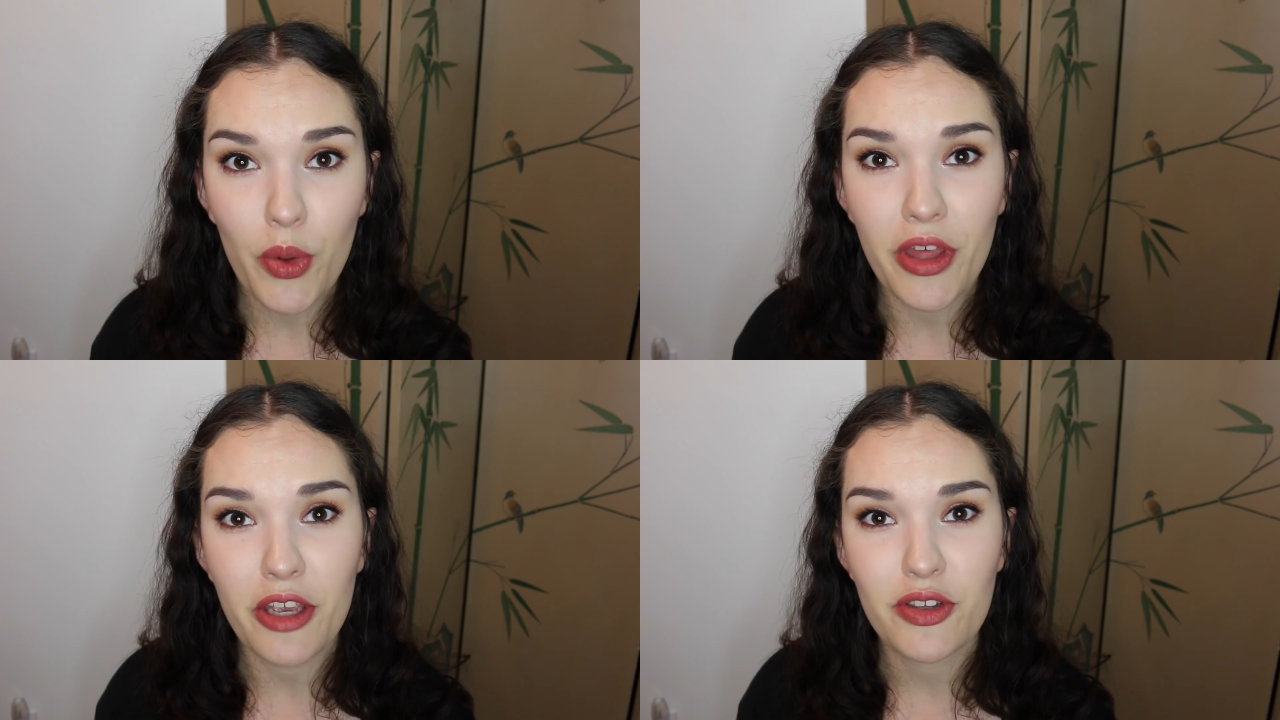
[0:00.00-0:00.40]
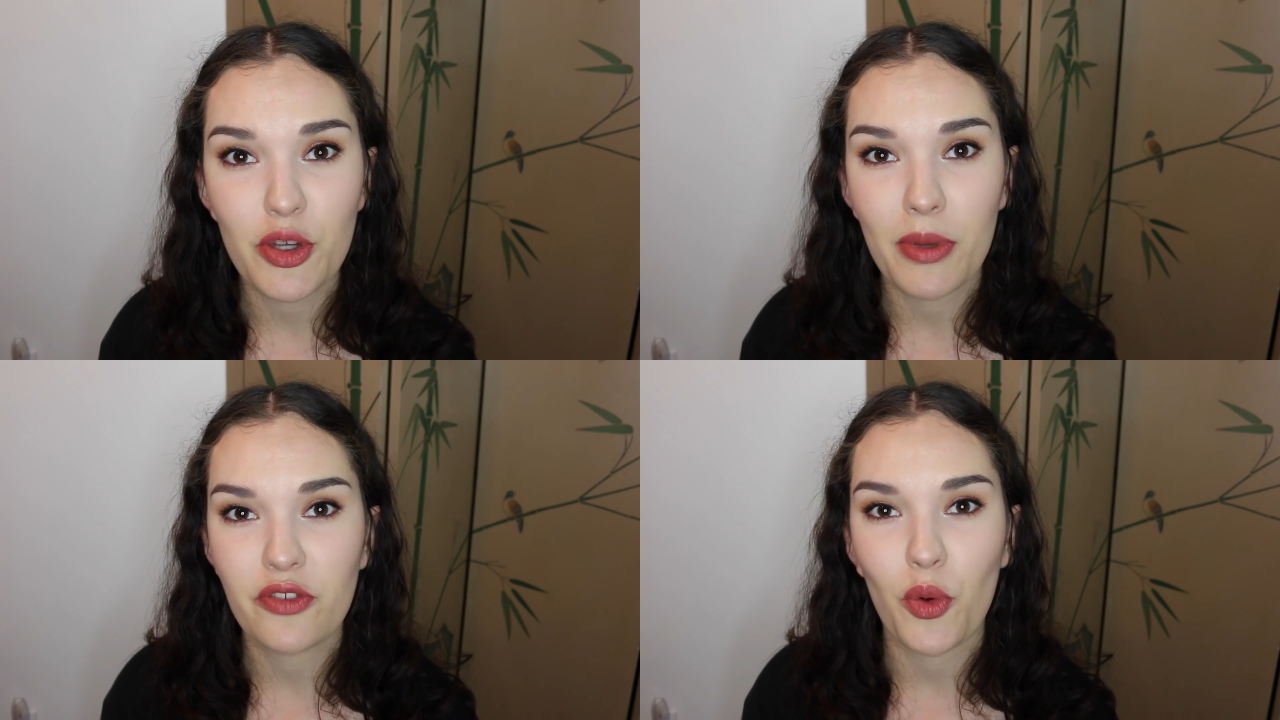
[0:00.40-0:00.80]
Thank you so
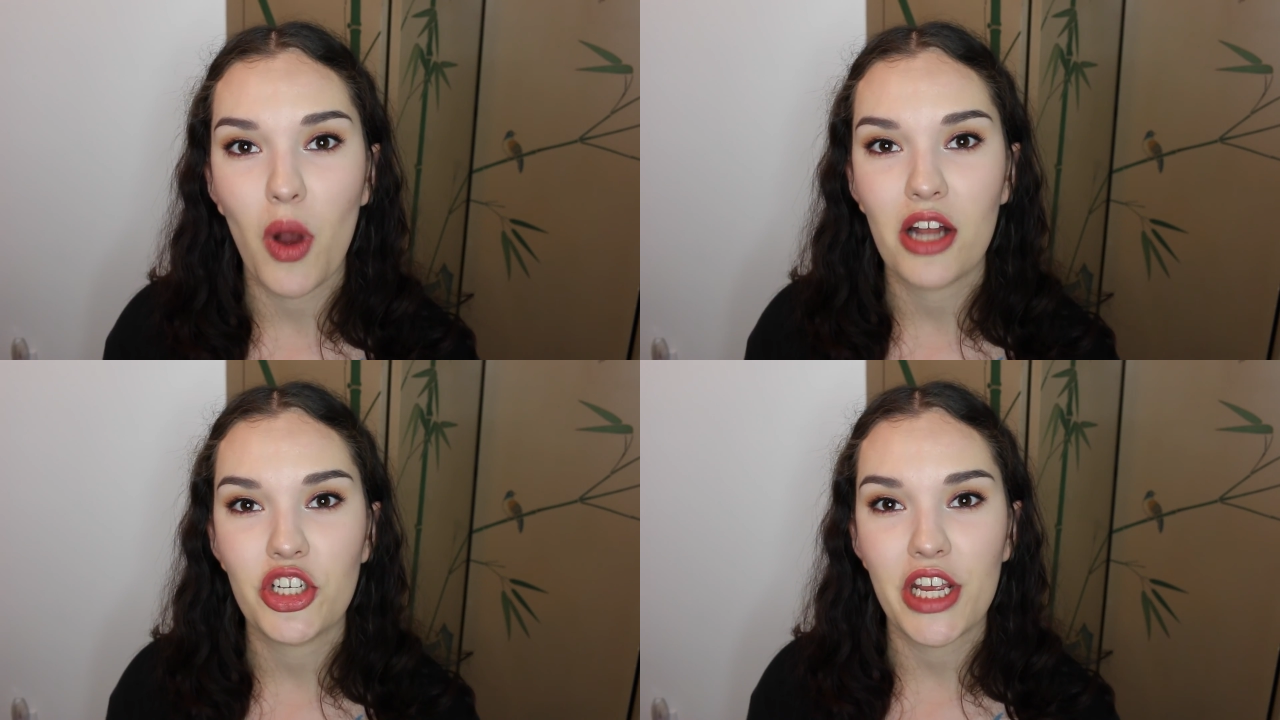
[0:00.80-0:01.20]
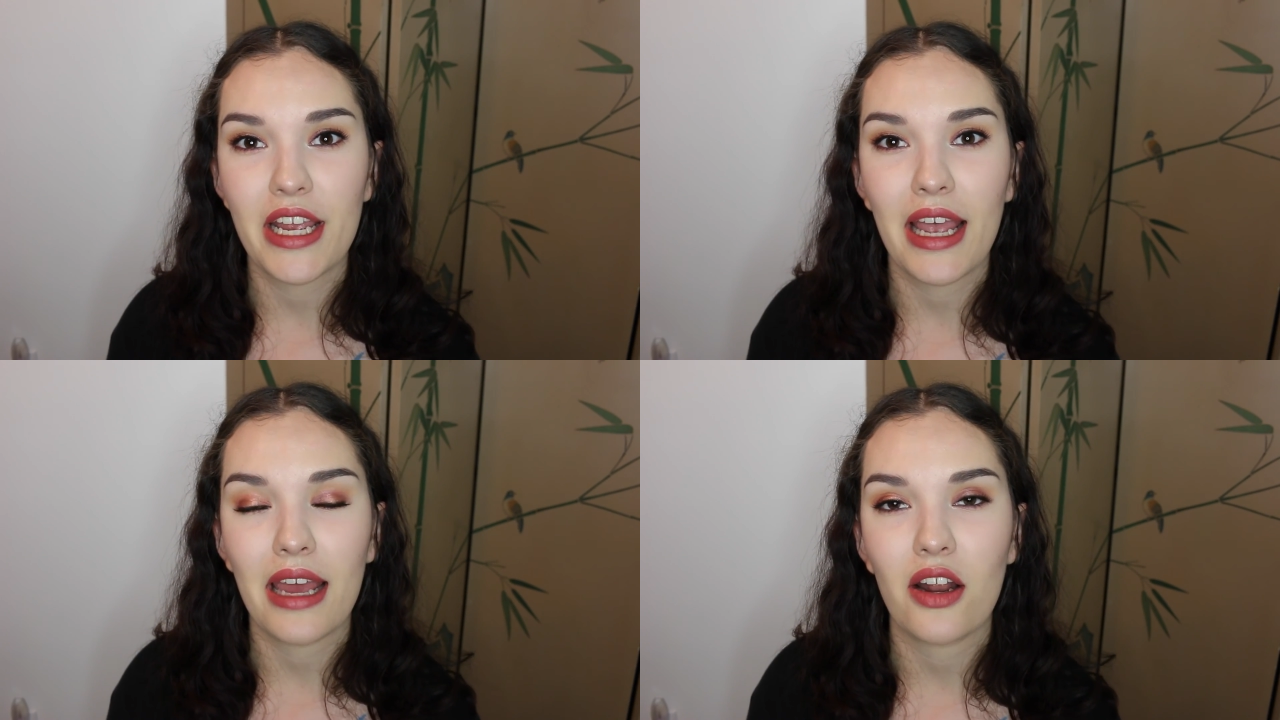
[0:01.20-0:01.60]
much for
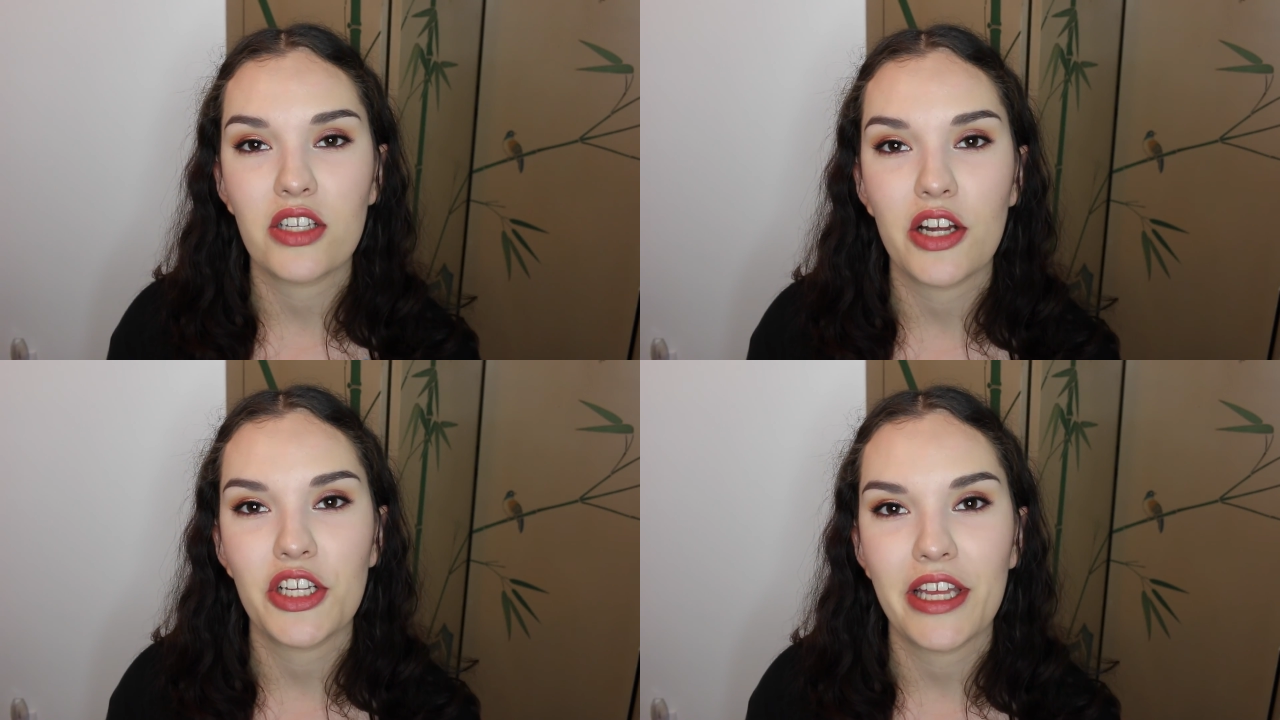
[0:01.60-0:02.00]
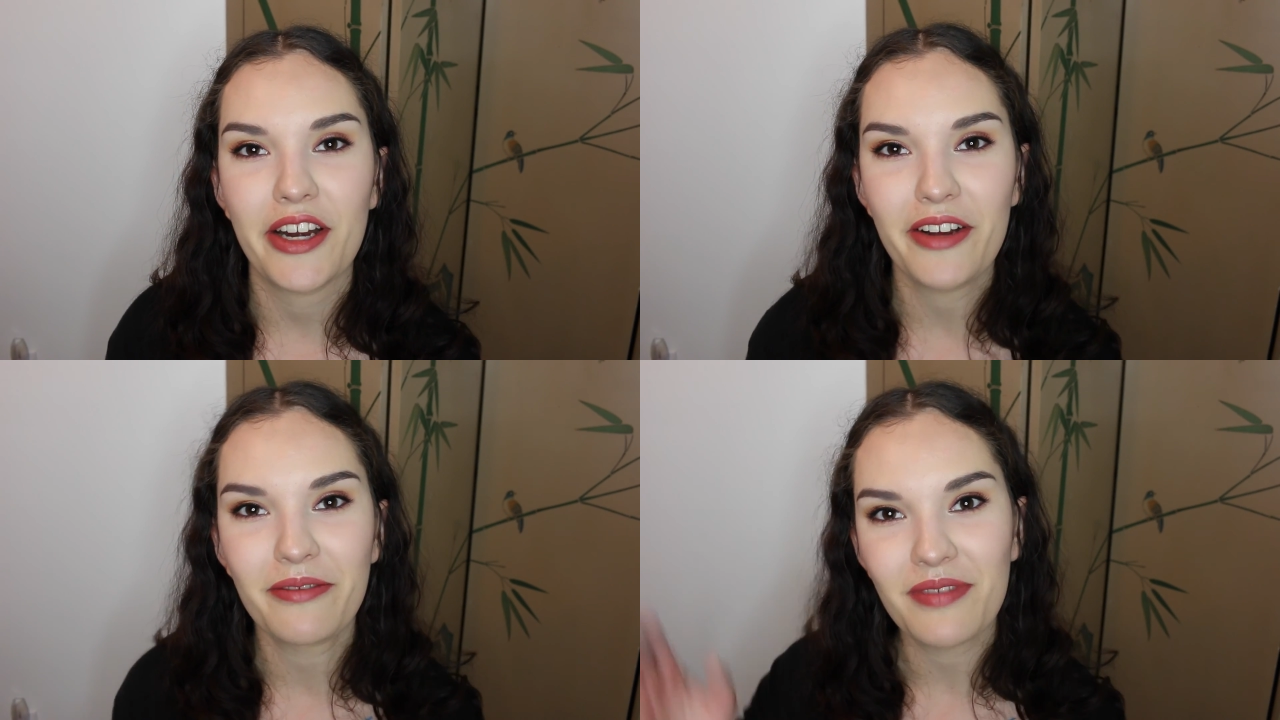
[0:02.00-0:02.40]
watching, and I'll talk to you
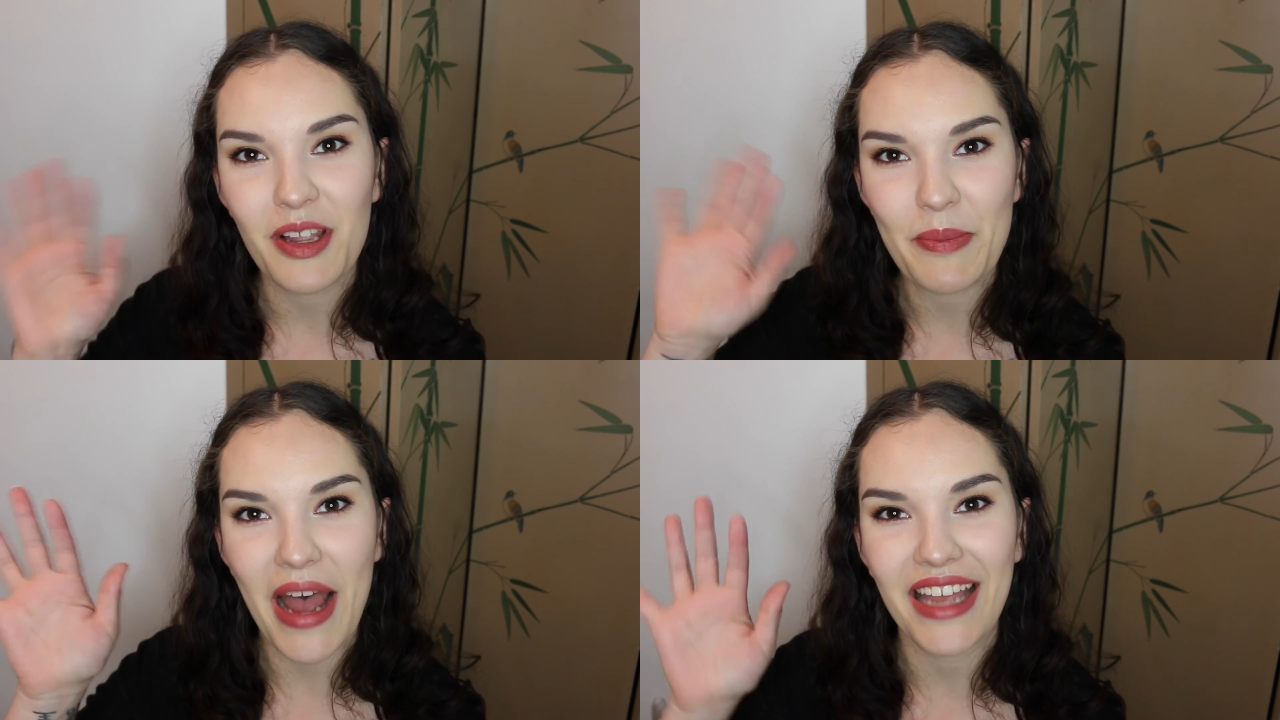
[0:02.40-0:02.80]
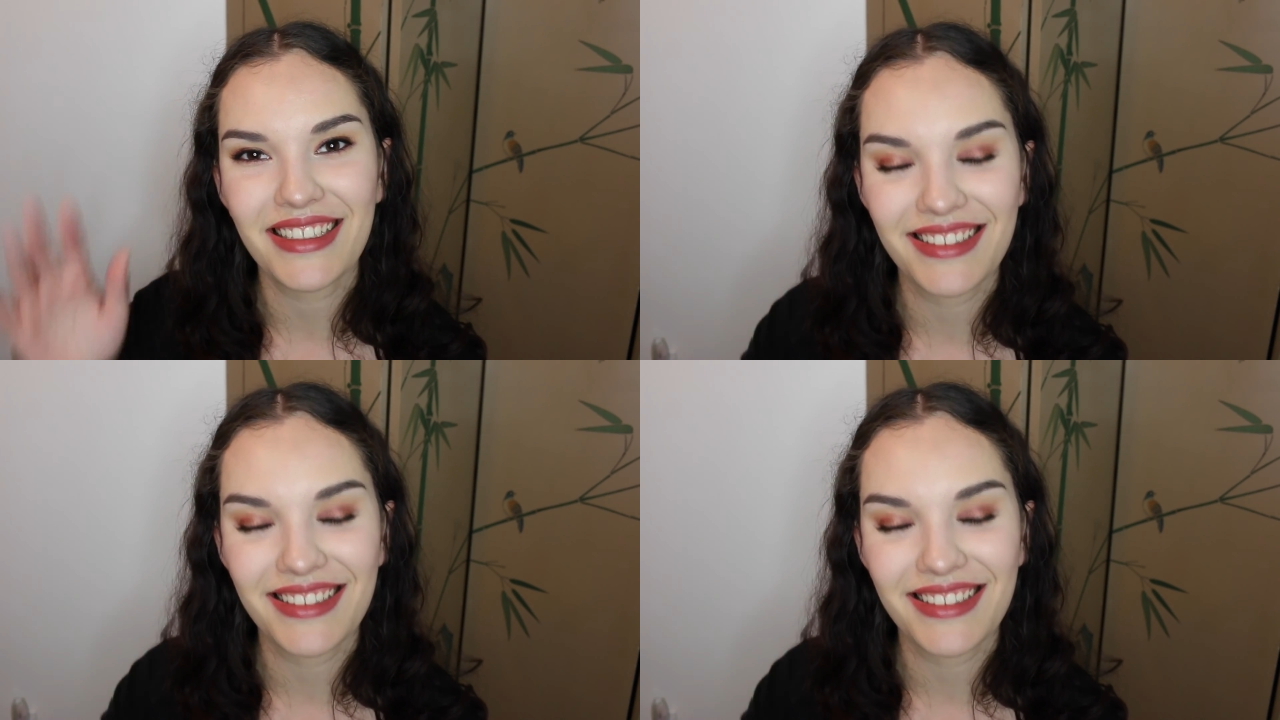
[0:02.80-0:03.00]
later. Bye.